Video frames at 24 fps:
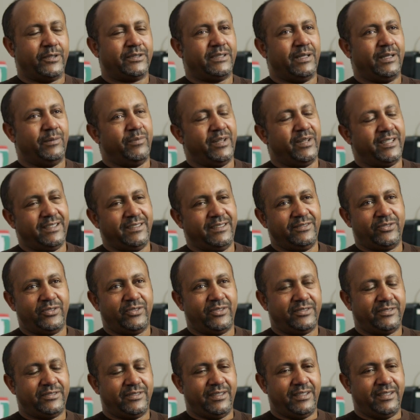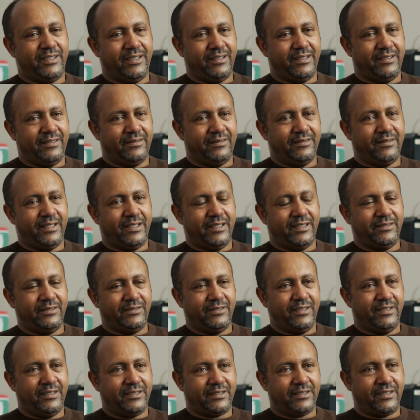For somebody interested in,
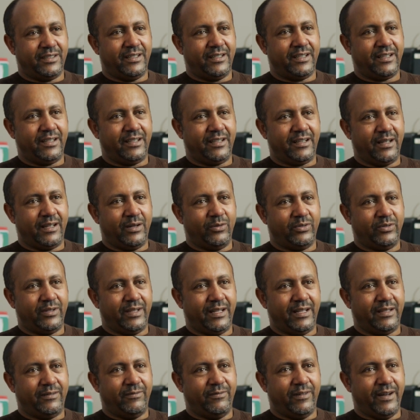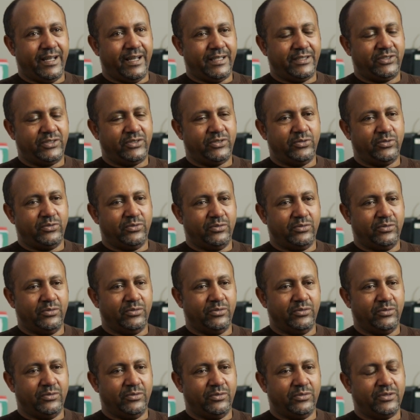in this career, I would advise
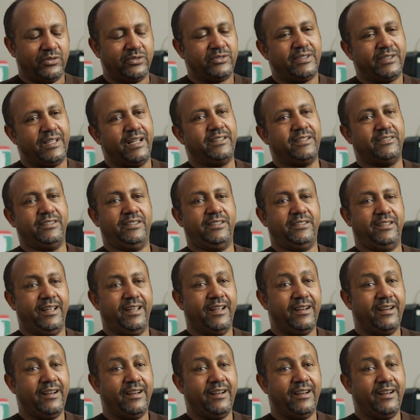to start it